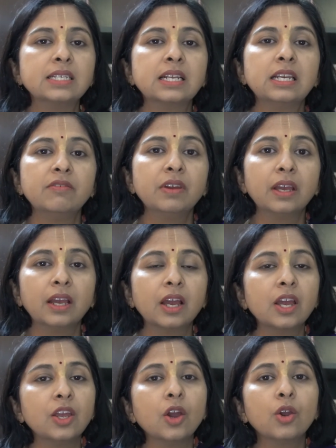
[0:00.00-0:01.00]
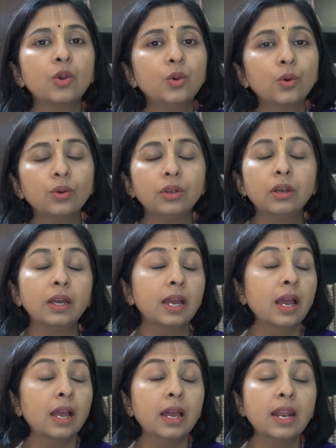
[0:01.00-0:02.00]
living
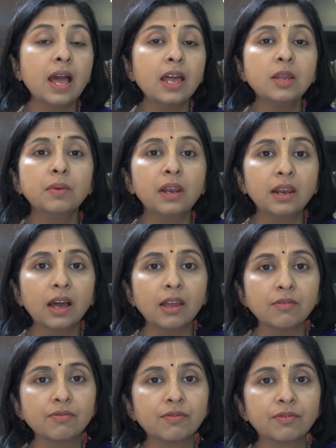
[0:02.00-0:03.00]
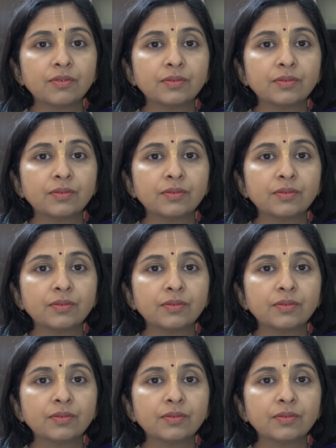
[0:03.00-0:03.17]
an animal life.